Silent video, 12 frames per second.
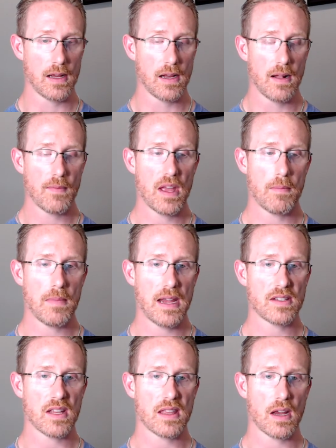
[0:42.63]
It means
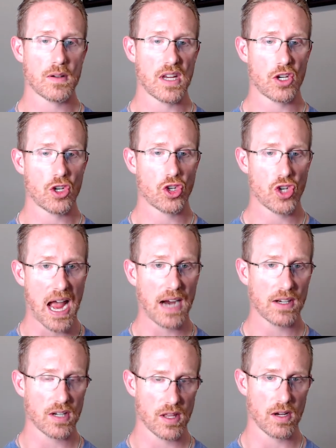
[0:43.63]
that there is a shock
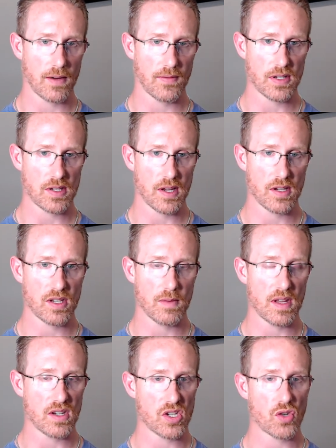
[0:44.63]
to the nervous system that
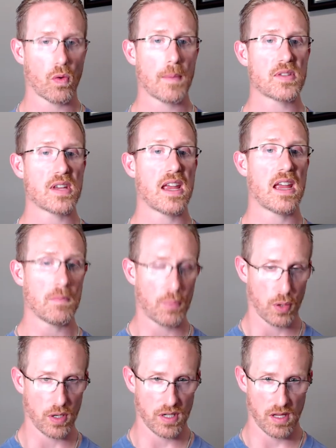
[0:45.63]
disrupts
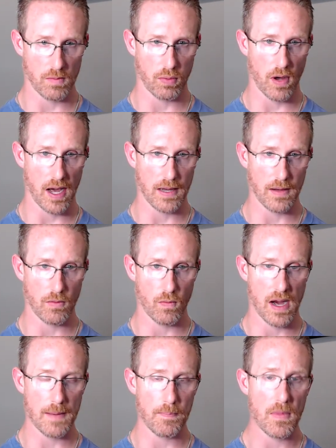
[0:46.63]
input to the brain,
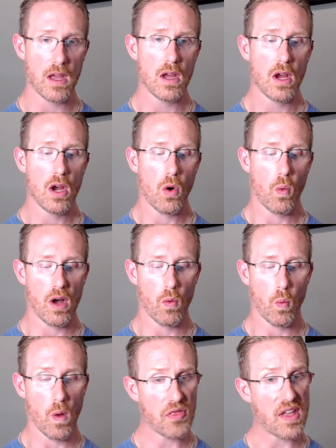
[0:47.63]
right? Well,
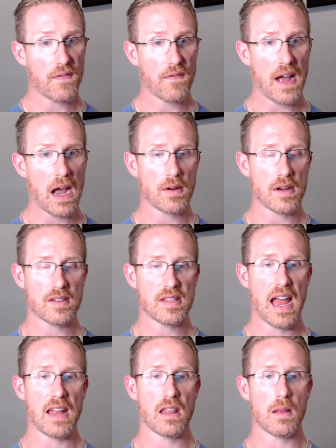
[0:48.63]
what they found is
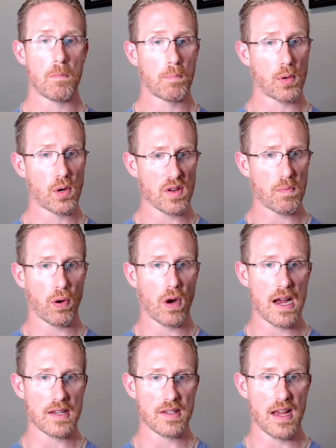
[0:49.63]
that the birth
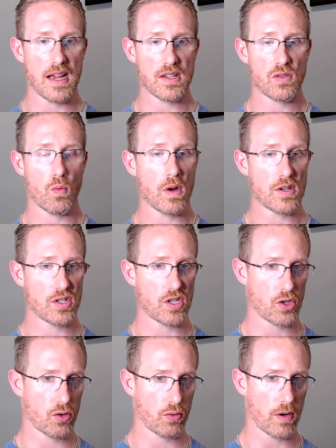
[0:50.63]
process was the
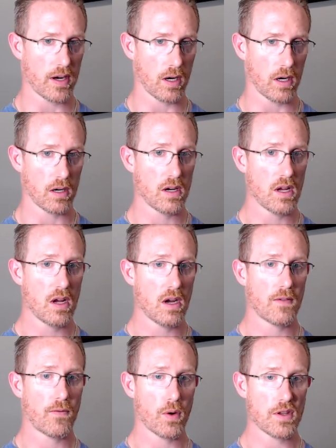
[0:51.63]
trigger
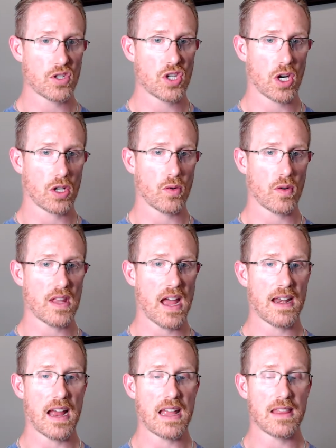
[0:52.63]
for the children
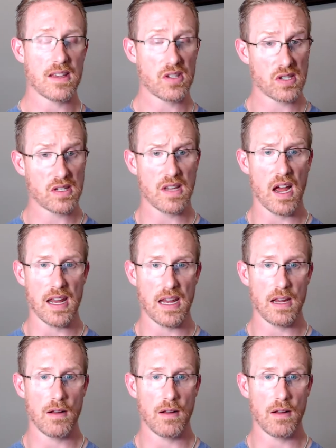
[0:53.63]
that in this study